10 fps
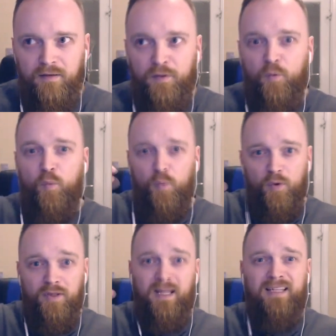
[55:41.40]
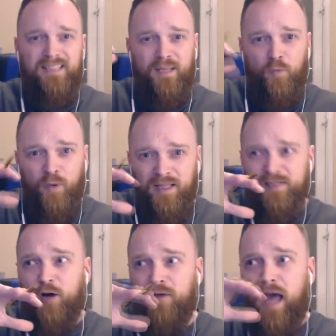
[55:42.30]
that, like I say, that we're
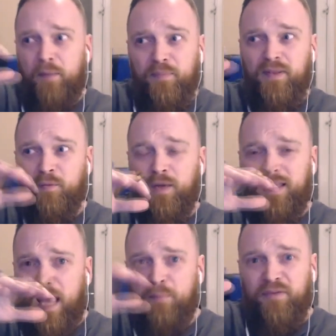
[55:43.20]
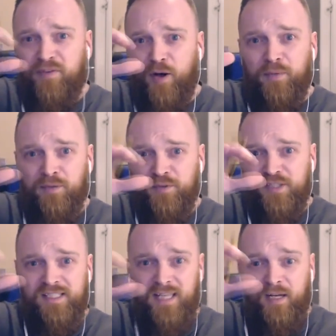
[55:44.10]
sort of, ep- we're the epiphenomenon
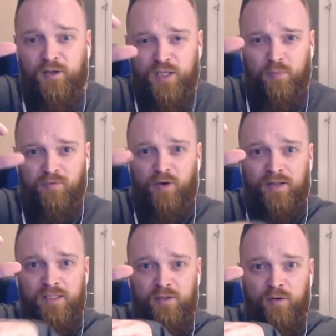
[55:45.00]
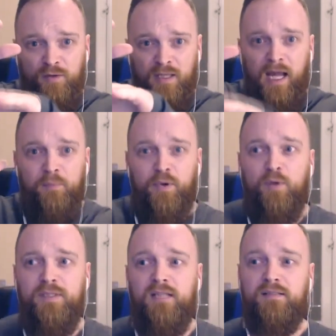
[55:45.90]
just sitting on top of all these underlying
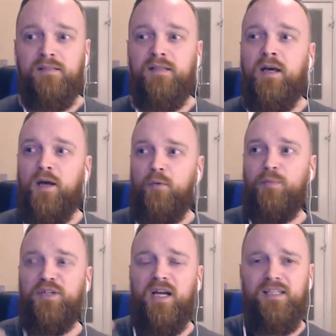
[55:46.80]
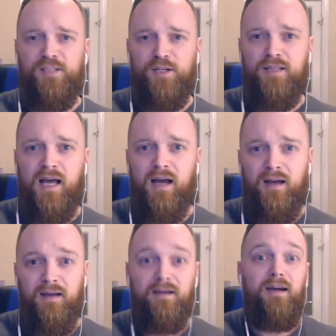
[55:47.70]
processes. When we try and turn that
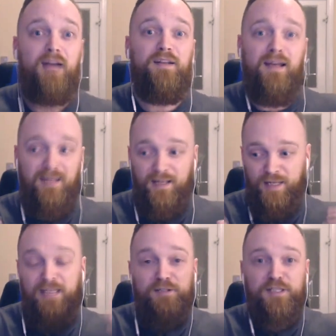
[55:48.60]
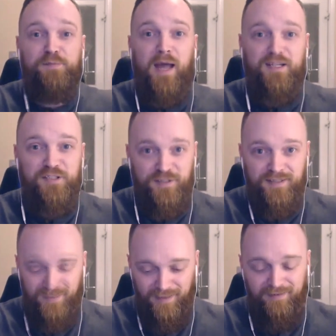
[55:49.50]
an introspection
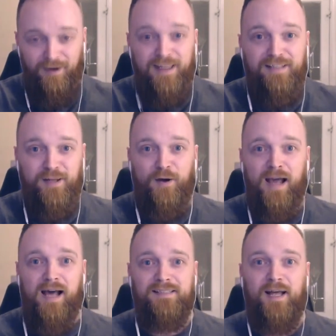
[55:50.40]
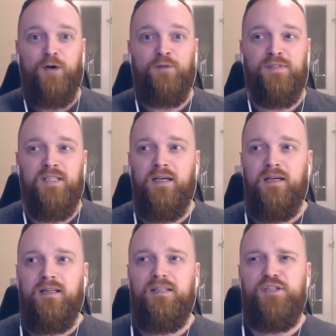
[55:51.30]
in on ourselves,
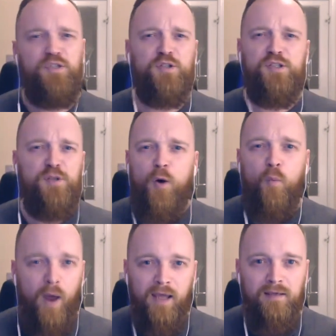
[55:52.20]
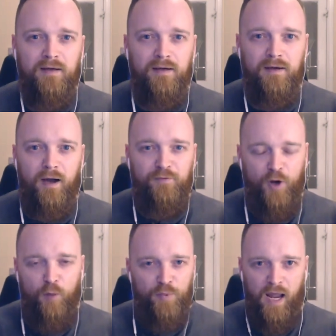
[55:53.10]
there's just no way of
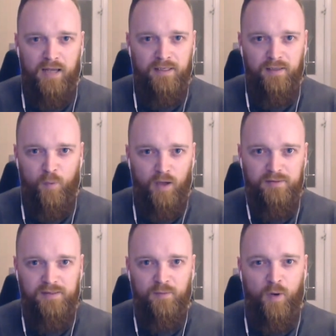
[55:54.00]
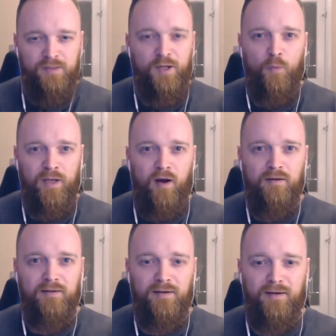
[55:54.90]
comprehending what's what's going
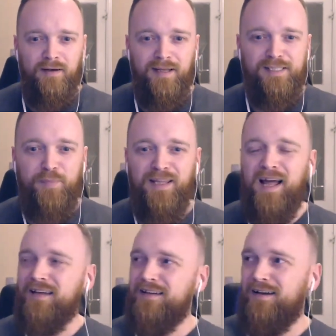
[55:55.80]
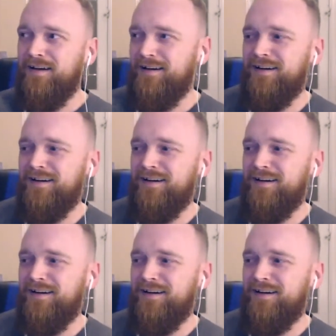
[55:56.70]
on. It's a bit like a